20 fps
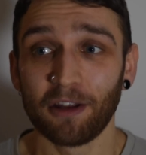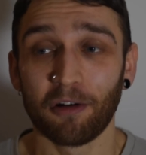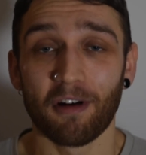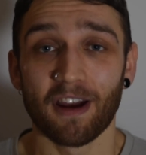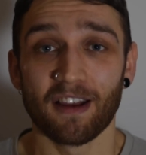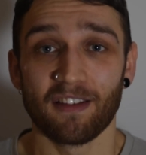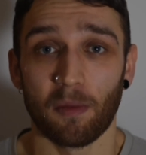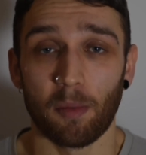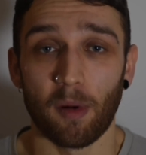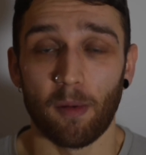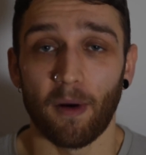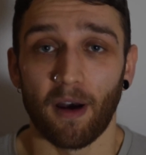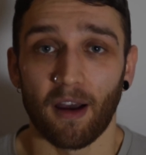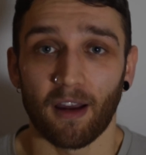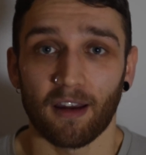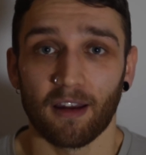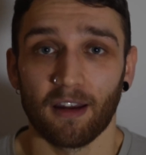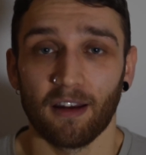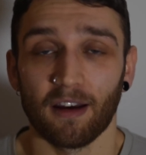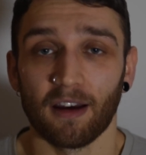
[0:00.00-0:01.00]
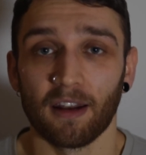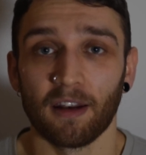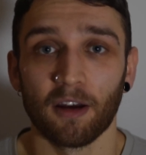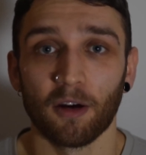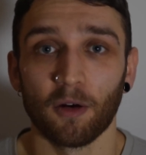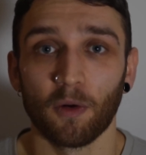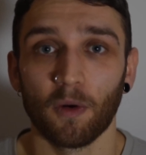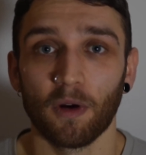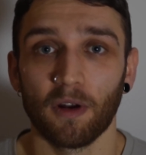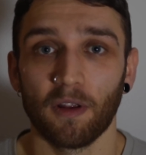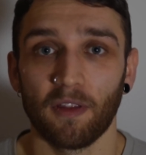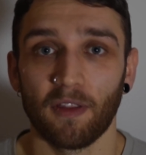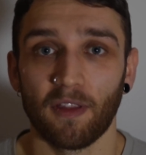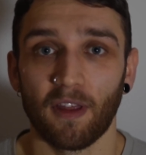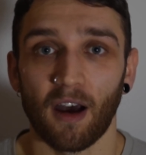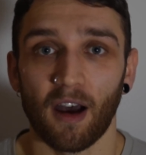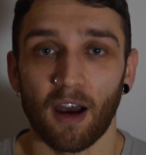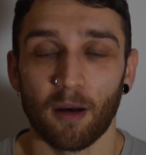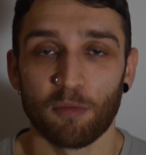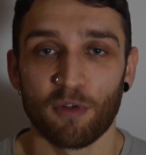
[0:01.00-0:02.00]
great to be back. I know
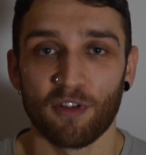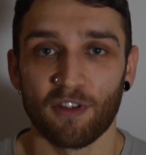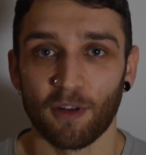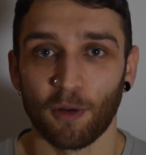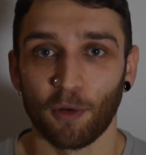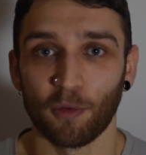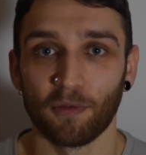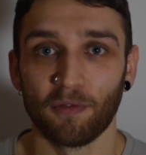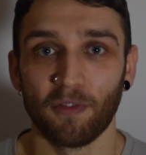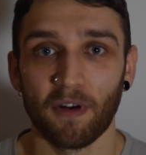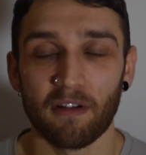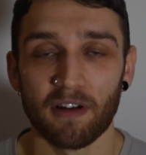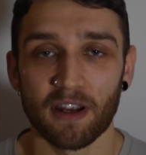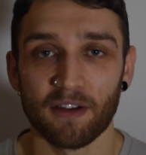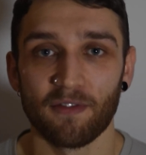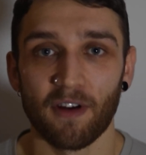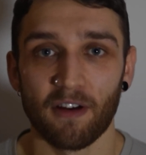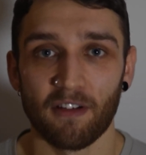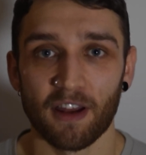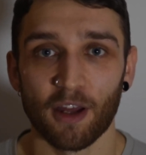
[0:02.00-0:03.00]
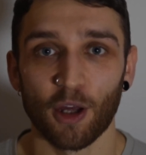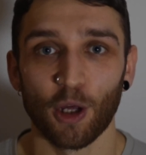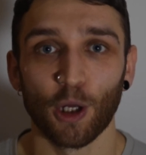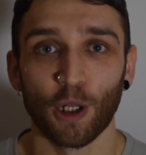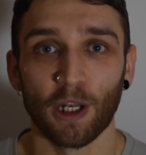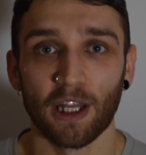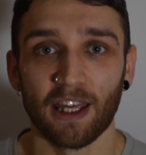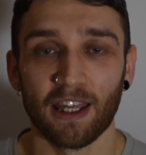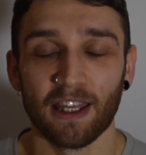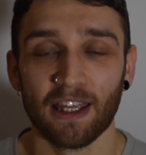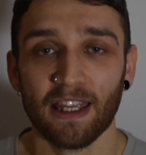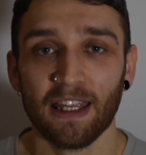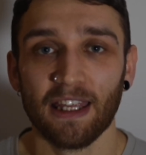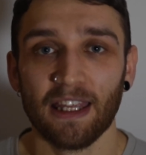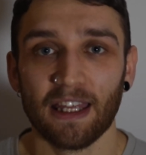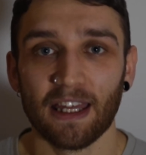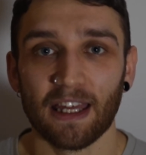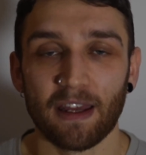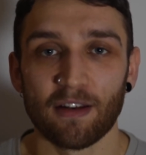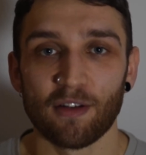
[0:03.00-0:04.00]
that I'm still very, very early
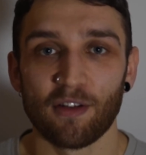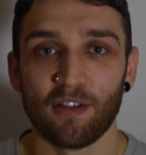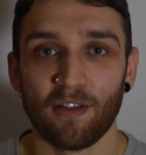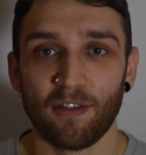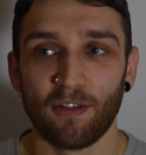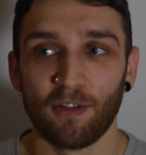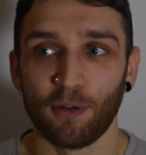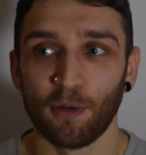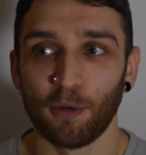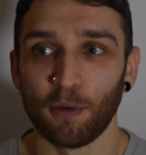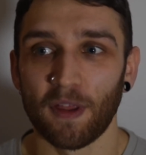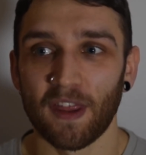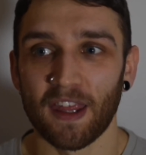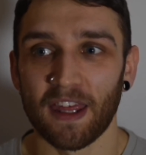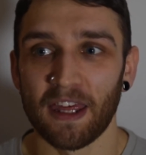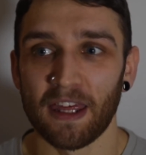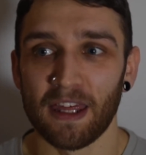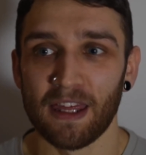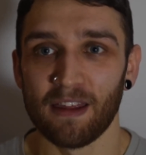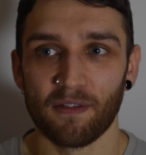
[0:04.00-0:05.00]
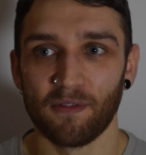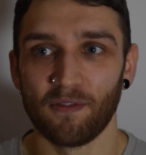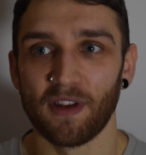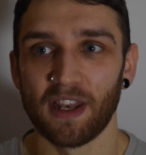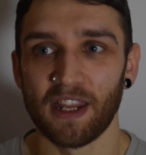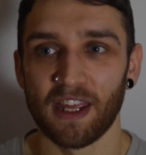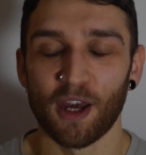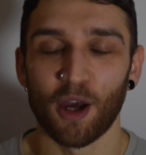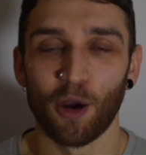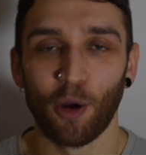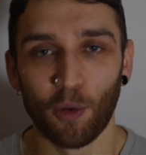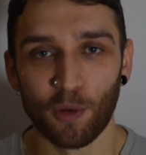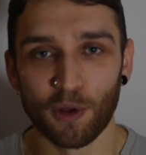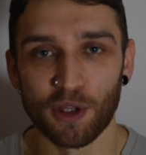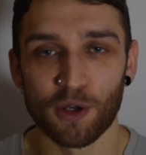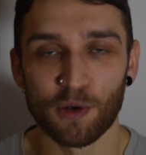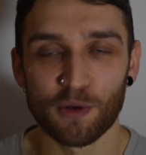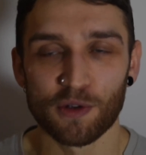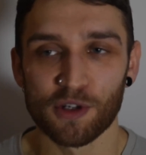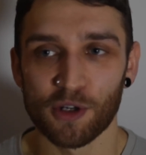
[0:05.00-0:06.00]
into the video
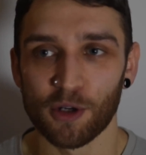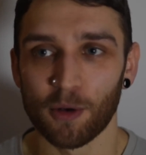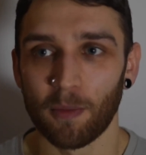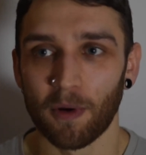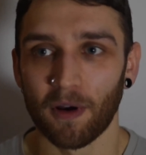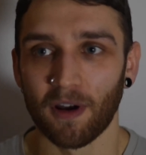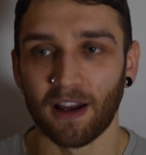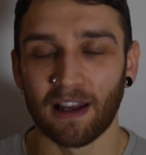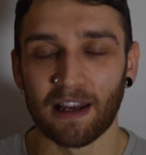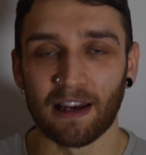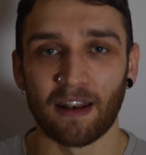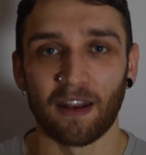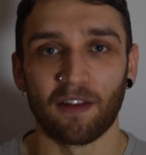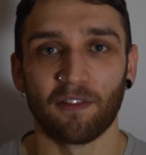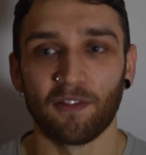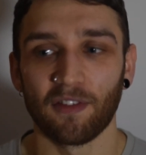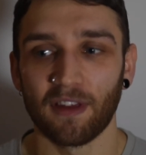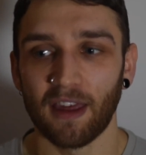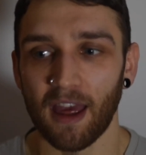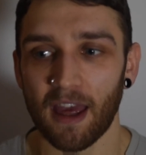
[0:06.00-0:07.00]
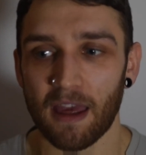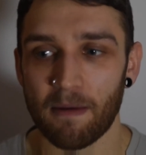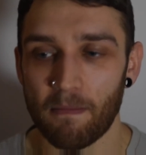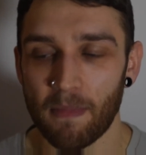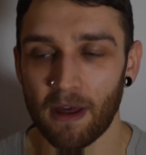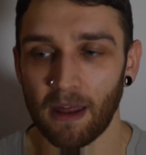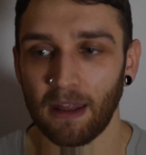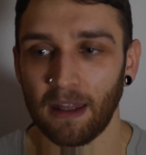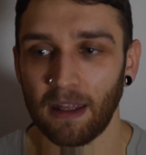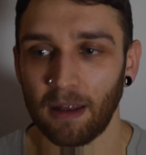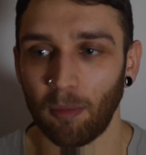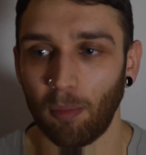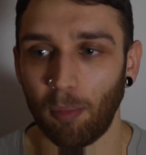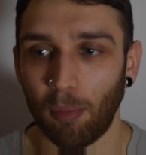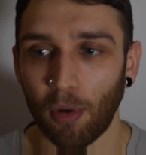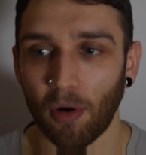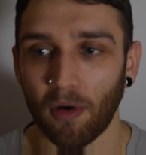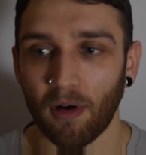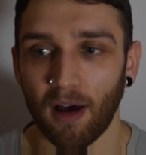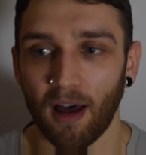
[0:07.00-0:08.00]
YouTuber kind of game,
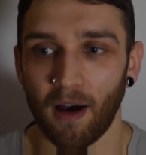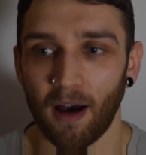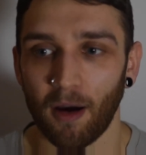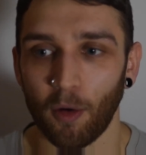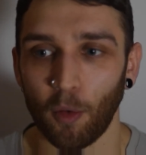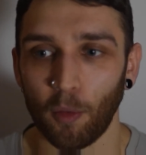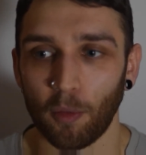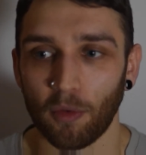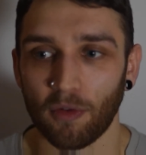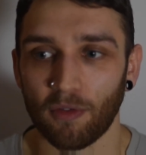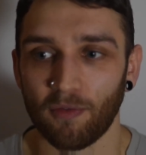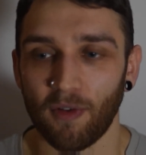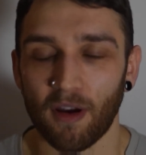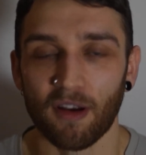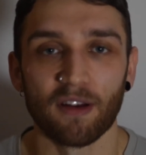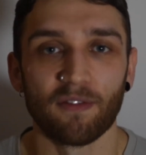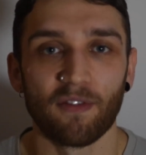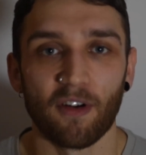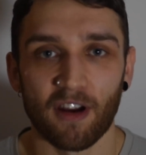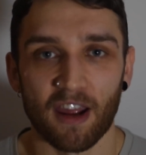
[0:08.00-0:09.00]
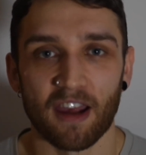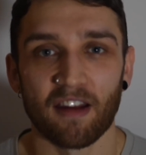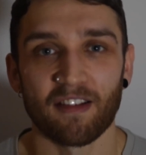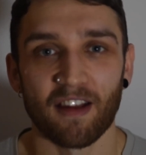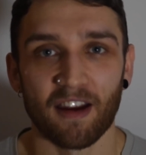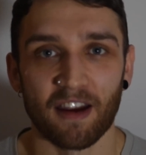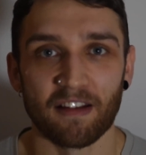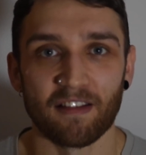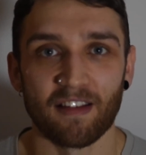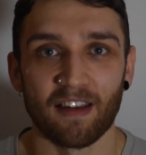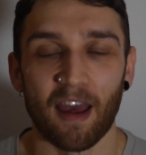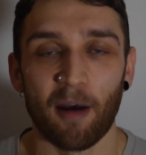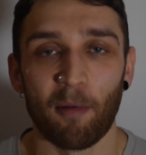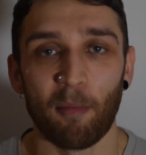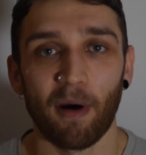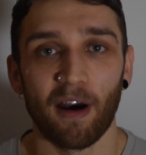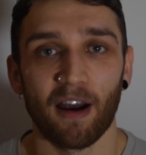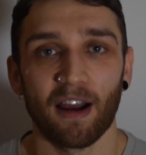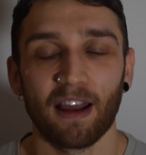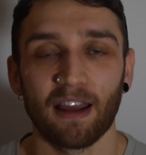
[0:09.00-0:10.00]
but I was very, very excited to get
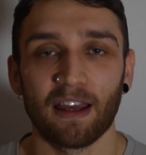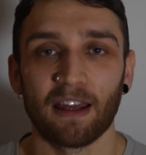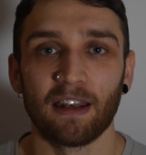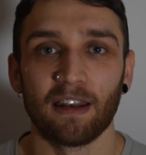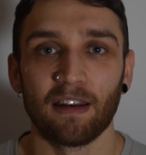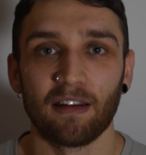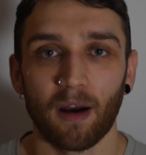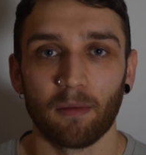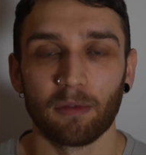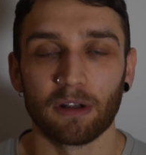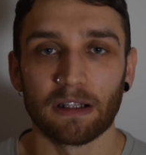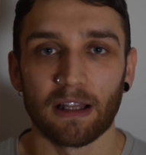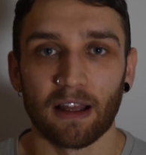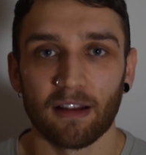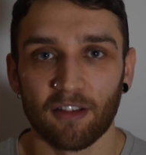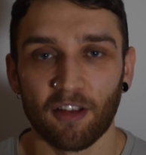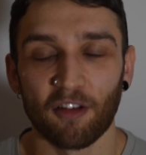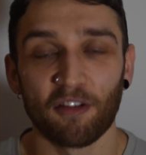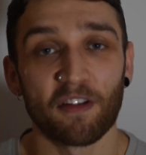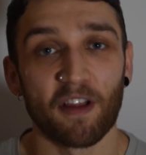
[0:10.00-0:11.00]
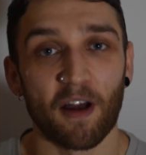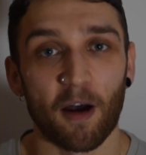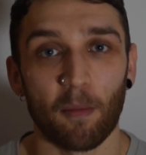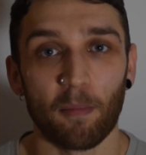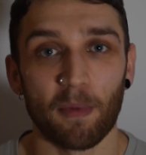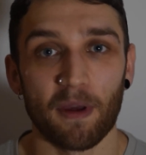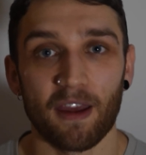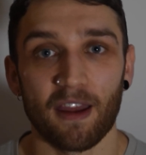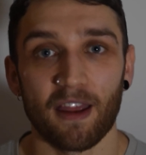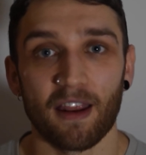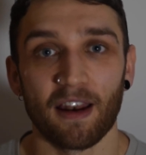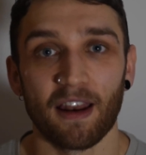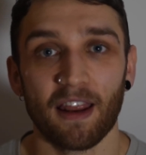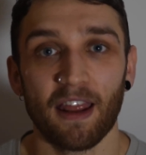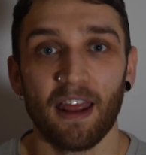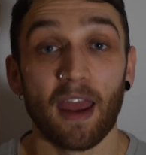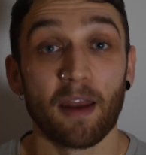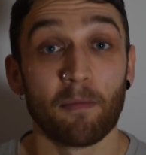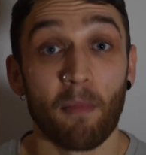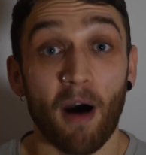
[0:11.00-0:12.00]
back, and I'm glad to start being
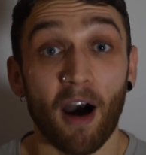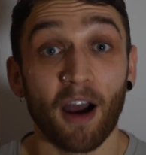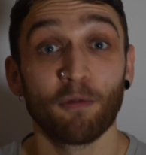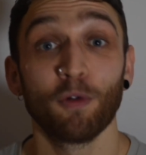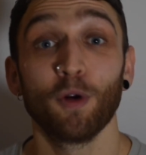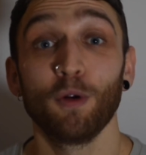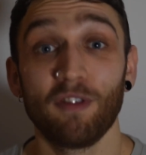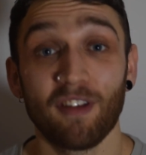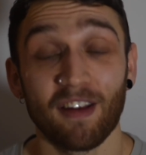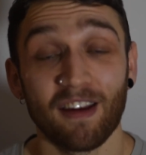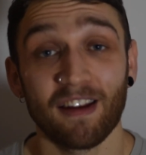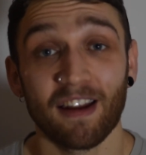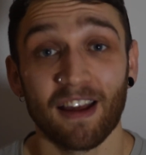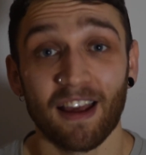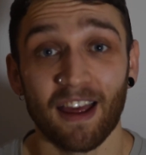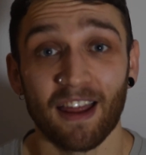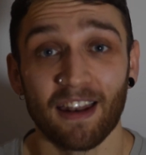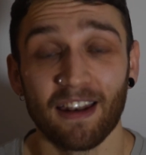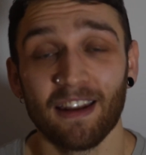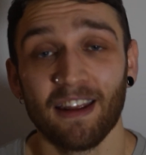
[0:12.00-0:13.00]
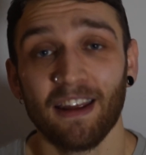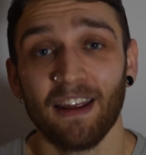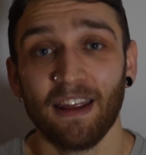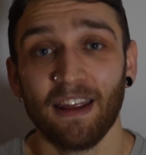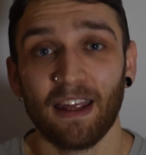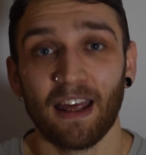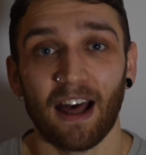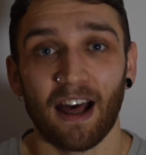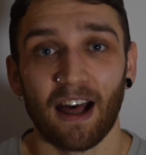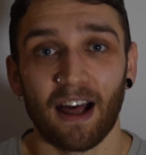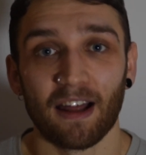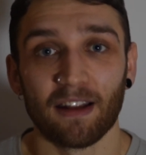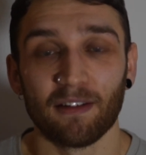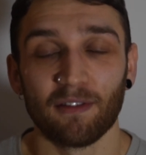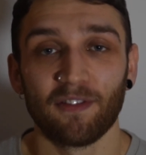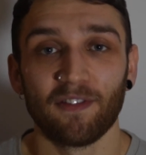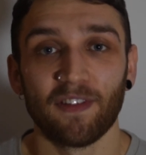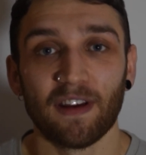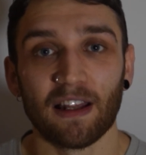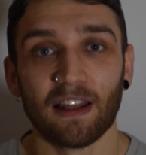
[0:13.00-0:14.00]
in my routine again and
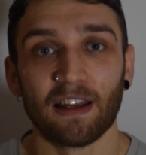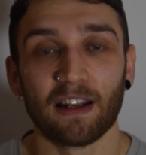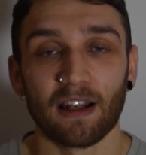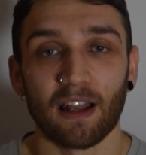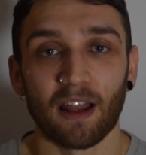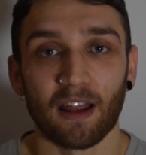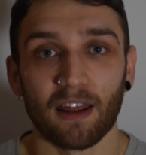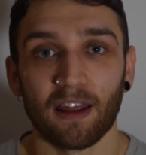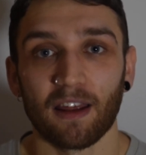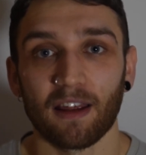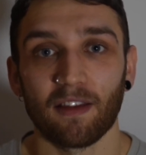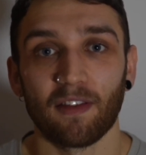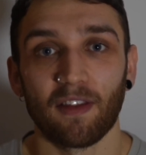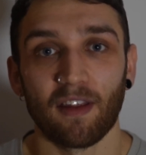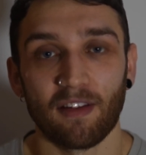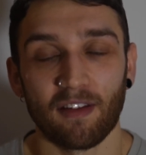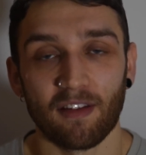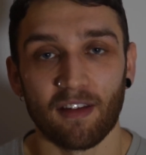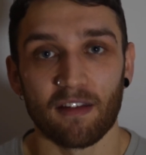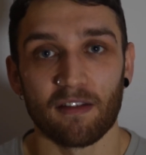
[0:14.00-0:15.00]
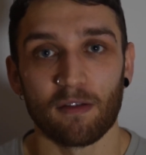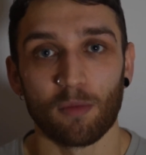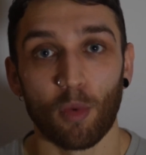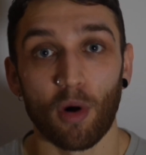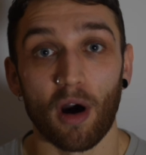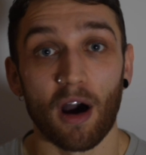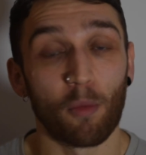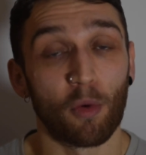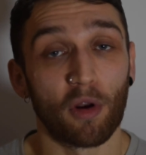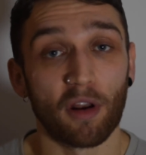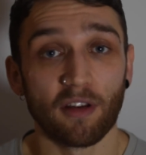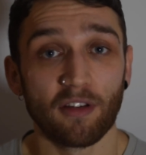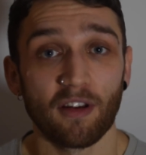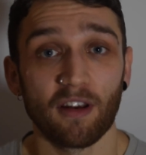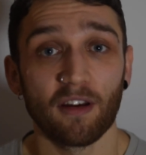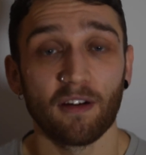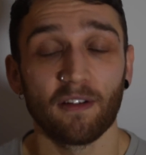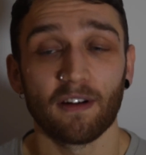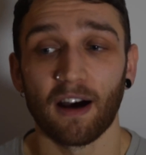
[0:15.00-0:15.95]
feeling like this is what I want to do.